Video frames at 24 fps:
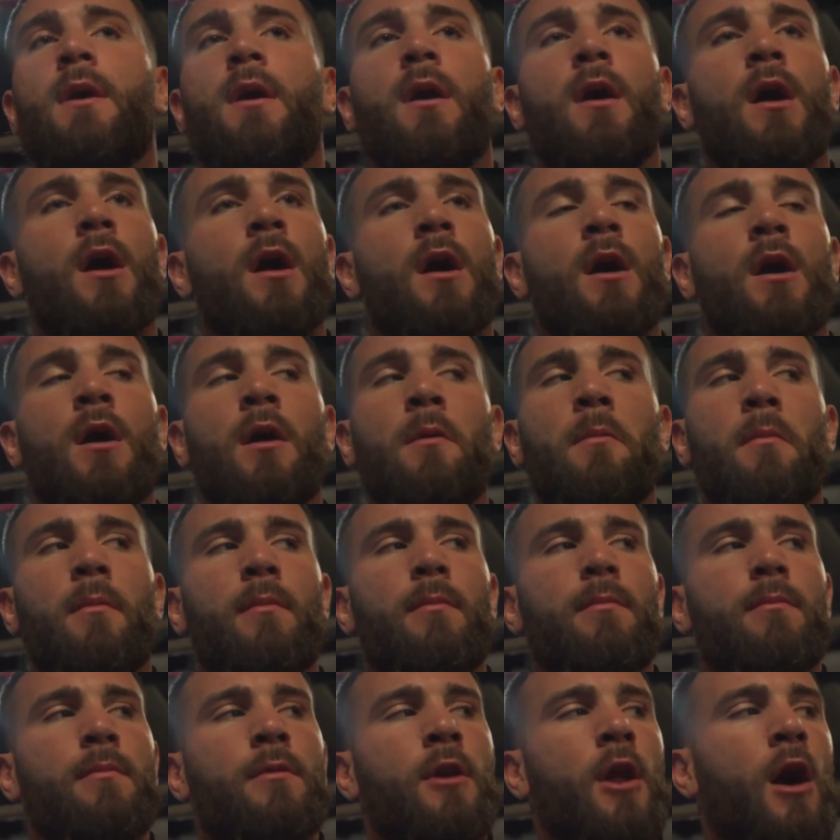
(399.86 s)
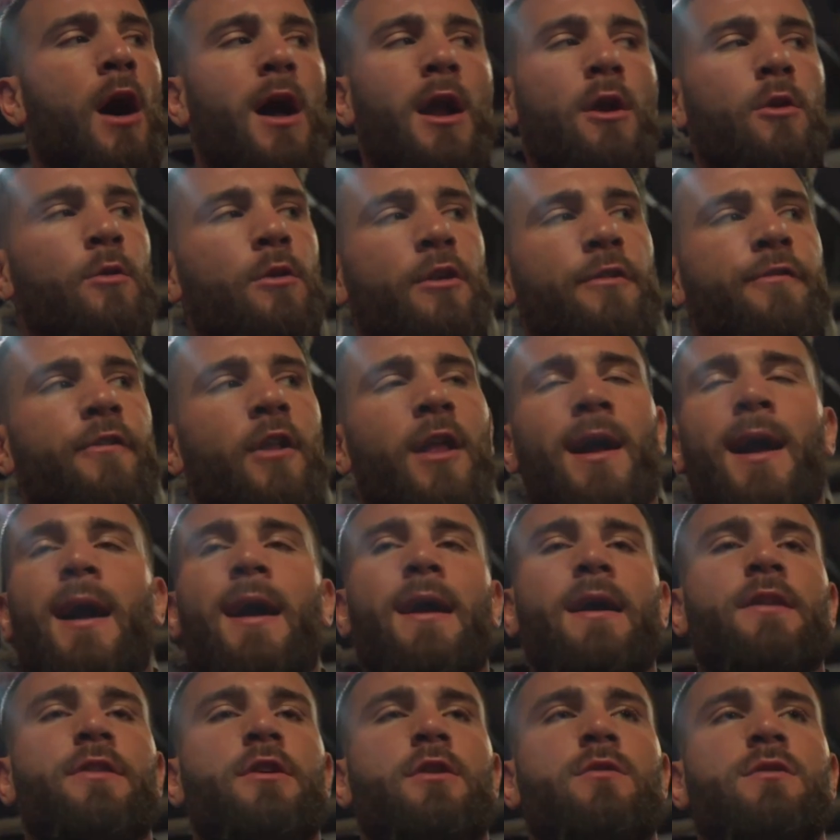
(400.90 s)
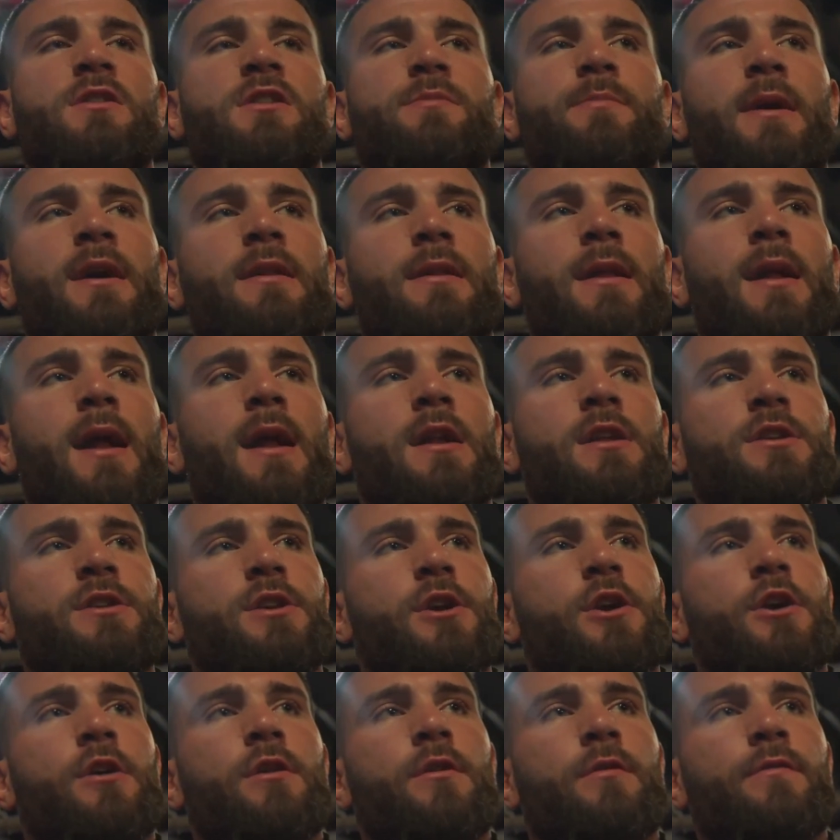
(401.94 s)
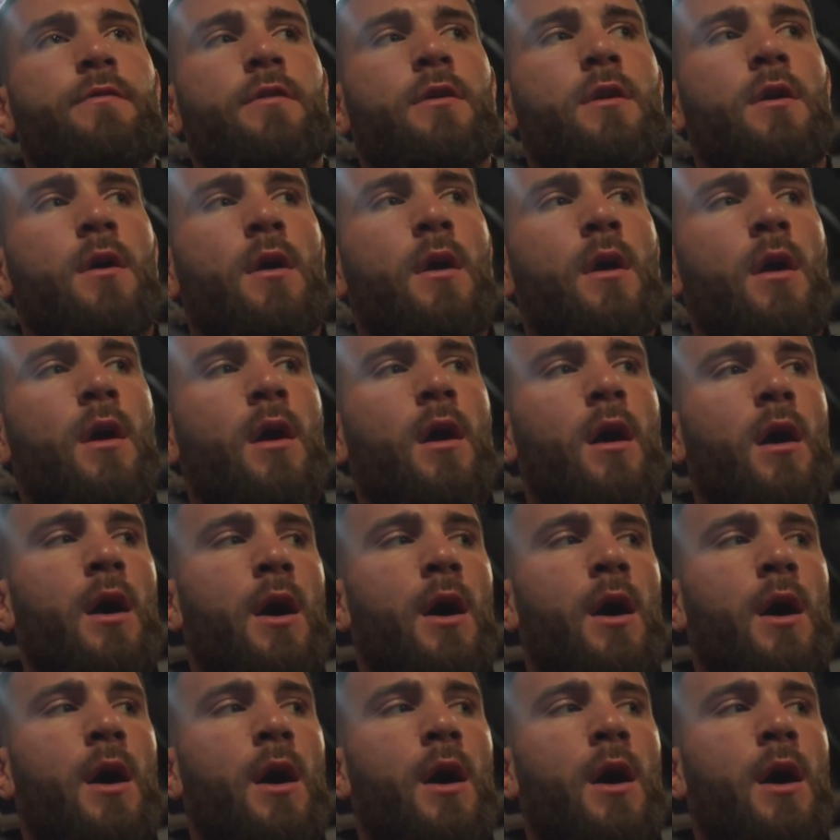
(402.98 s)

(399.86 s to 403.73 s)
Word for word: Um, no, I don't really feel like I get the respect that I deserve.